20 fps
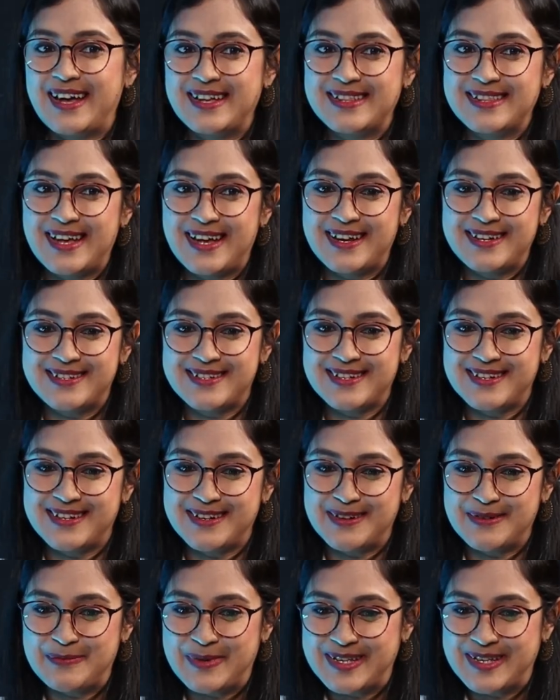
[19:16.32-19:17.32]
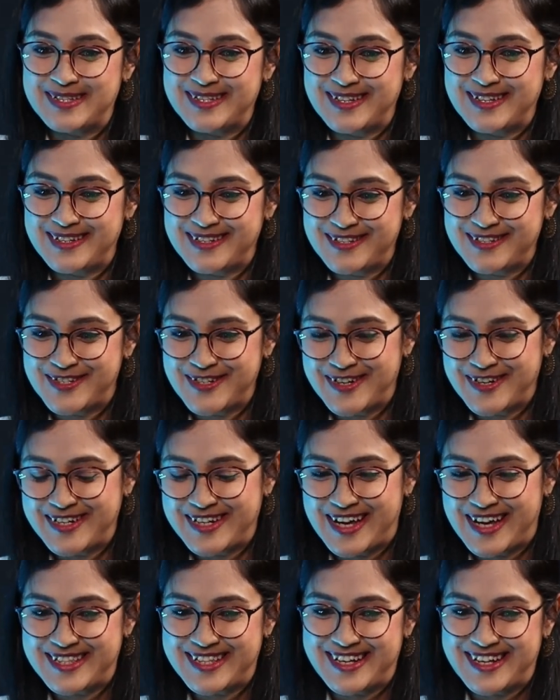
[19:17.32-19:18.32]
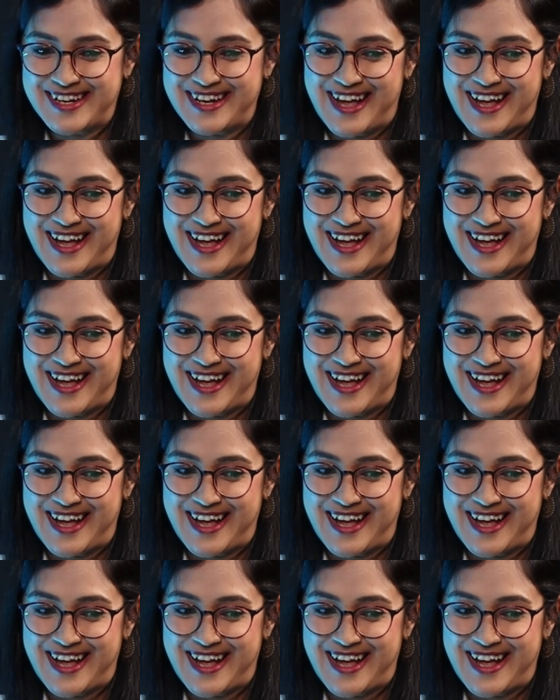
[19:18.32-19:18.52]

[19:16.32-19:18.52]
And that amazing journey, I think,